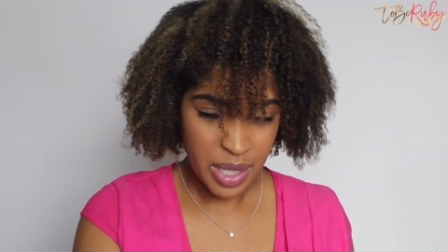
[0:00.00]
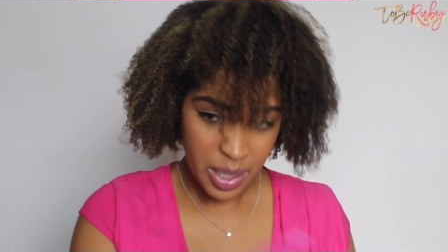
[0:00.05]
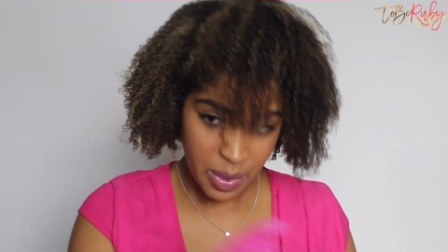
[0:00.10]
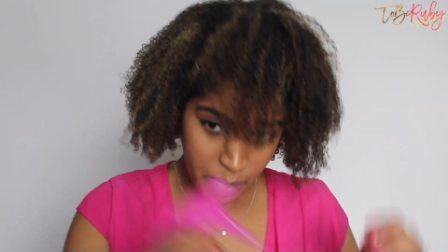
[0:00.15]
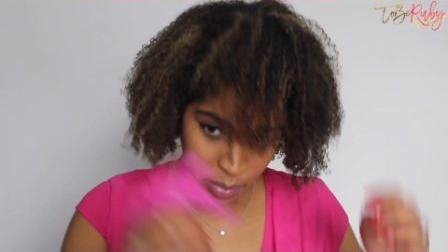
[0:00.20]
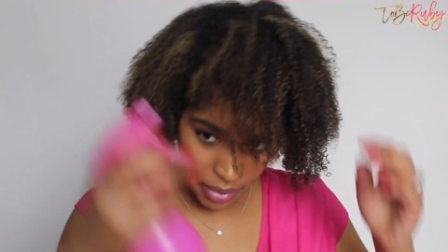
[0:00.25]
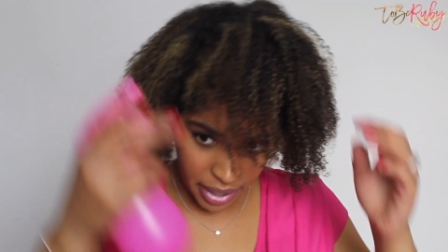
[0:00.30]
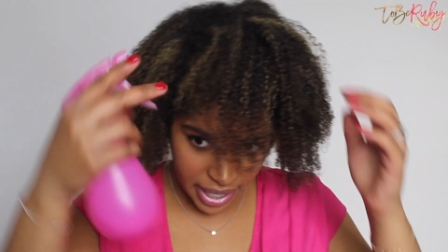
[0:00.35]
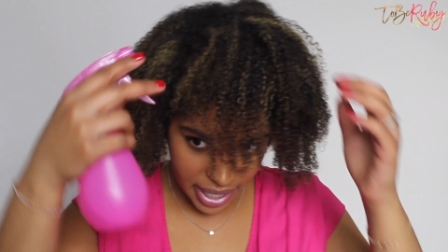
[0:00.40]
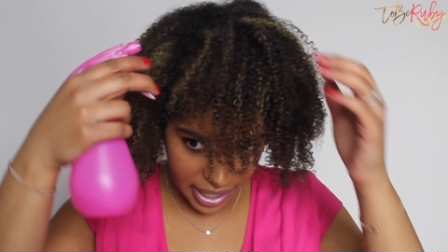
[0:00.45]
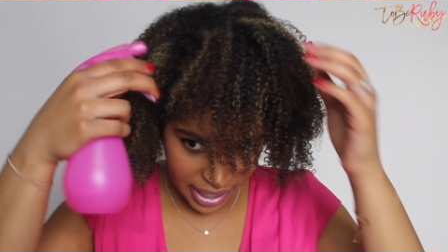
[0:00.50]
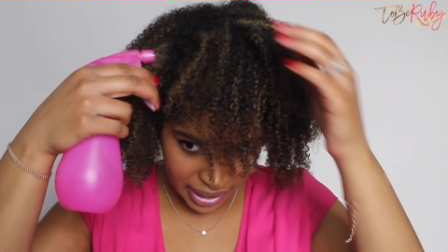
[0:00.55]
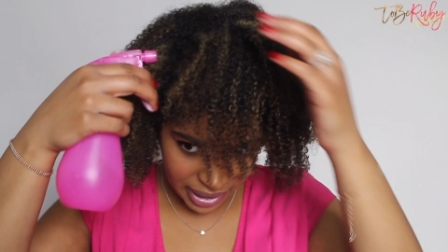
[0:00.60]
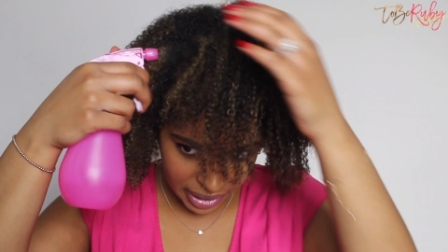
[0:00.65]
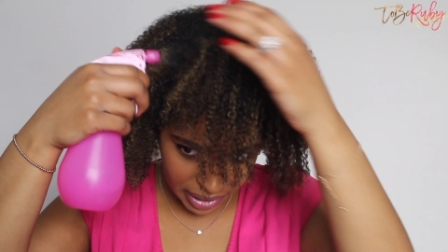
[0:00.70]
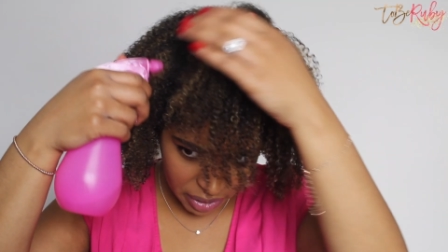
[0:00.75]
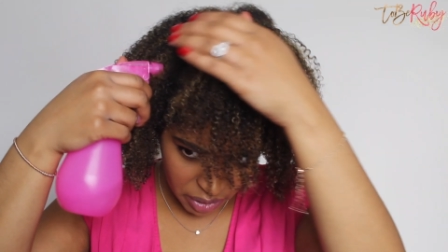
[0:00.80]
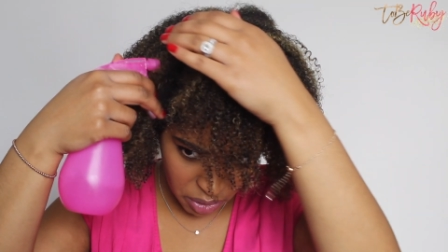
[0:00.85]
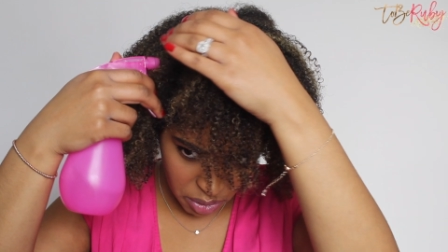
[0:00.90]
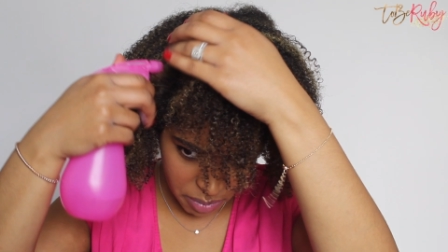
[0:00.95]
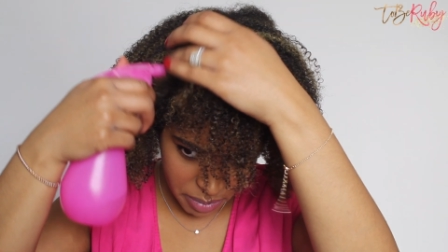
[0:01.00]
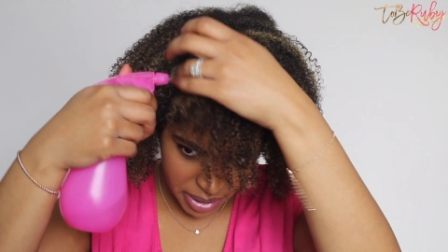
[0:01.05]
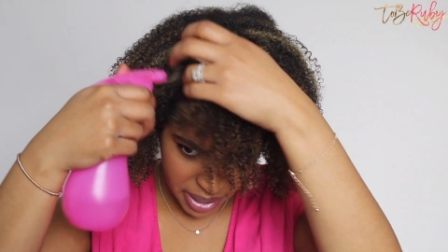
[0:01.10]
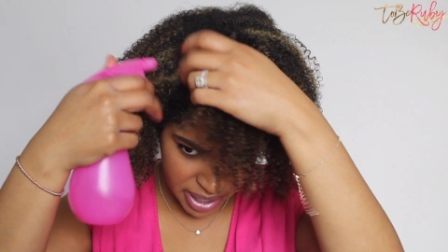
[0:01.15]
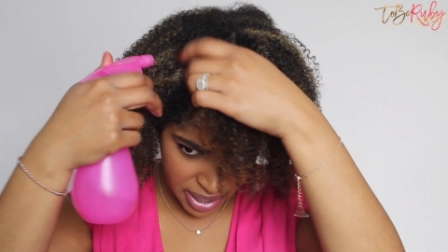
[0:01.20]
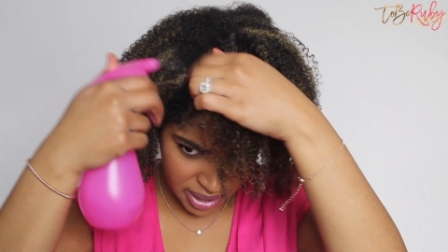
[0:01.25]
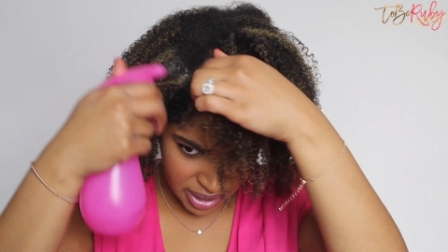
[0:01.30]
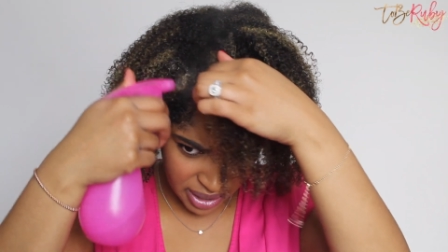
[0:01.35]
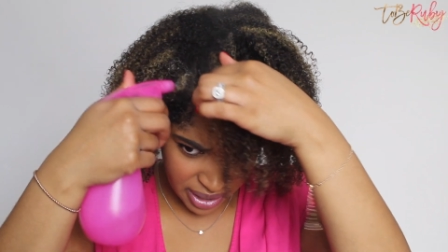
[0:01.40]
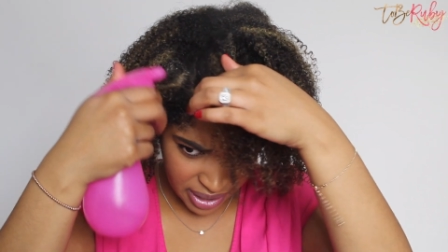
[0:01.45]
spray it a little
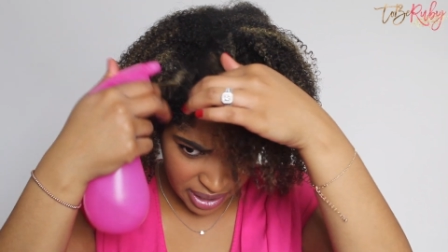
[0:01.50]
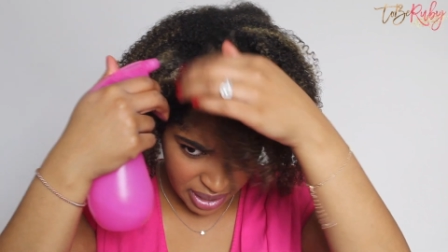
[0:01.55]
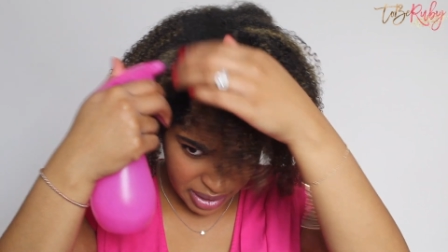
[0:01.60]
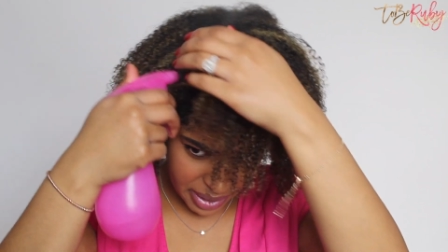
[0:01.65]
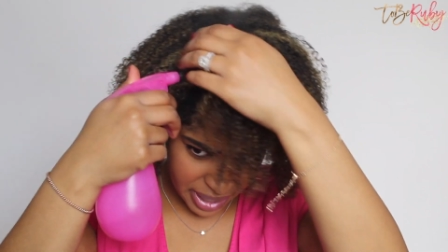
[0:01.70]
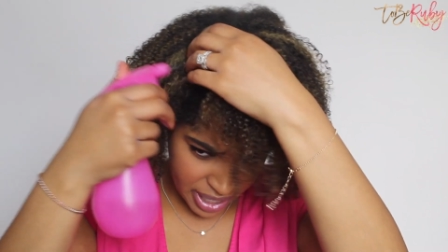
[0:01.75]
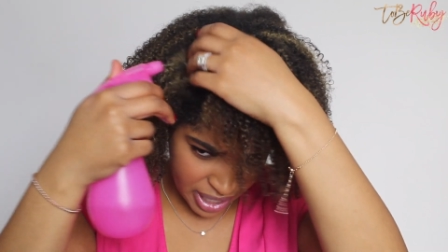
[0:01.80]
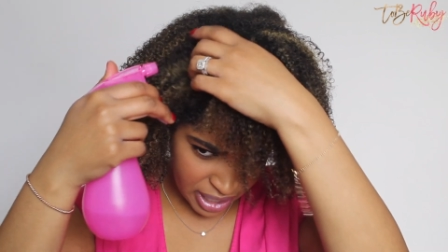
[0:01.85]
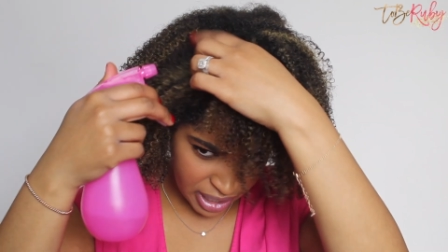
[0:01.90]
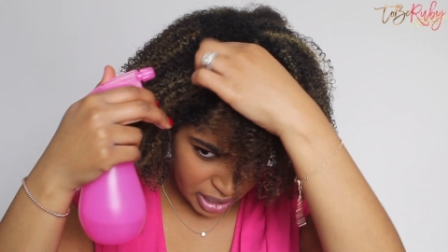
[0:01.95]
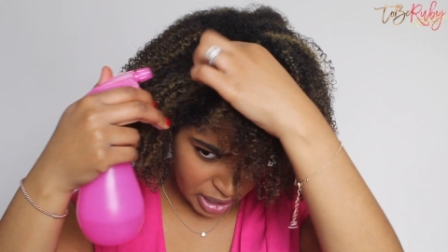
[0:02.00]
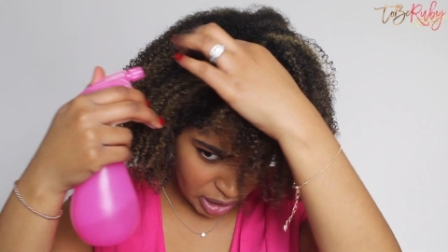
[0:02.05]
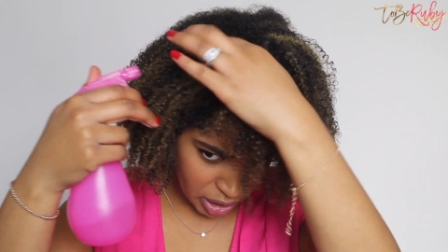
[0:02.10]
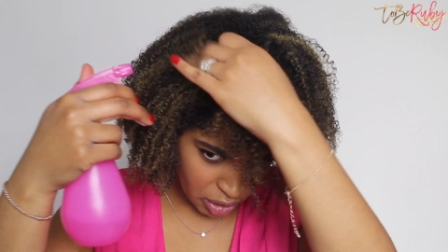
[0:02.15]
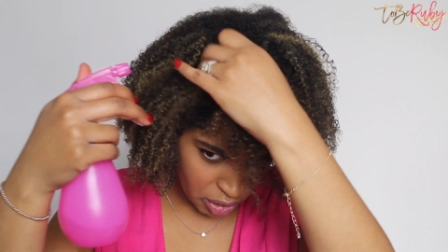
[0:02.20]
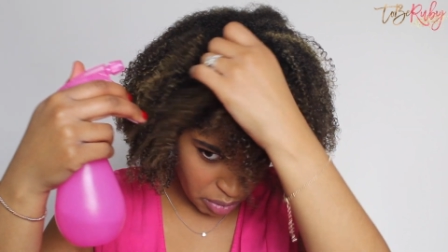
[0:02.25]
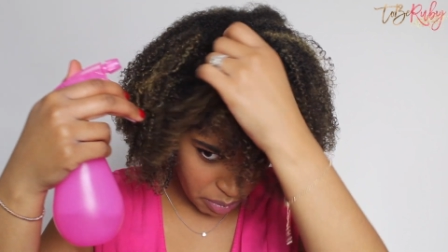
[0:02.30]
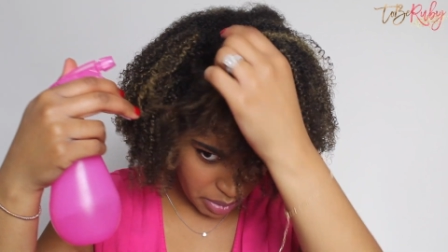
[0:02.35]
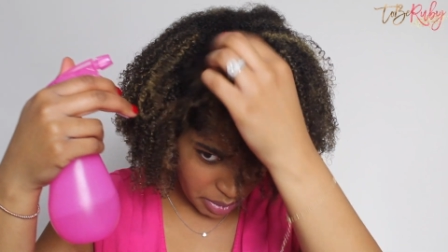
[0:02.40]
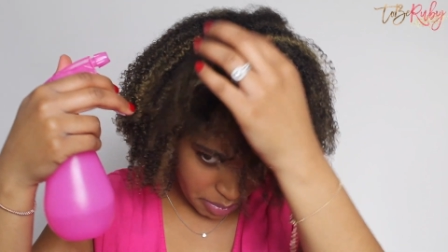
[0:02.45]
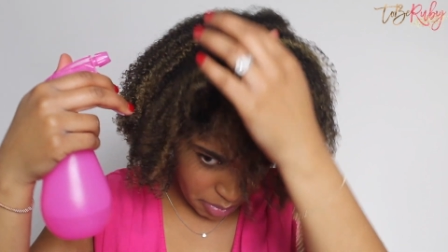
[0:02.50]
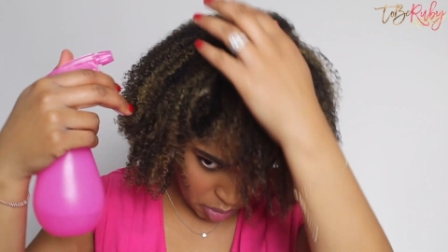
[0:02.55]
bit just to get it a little bit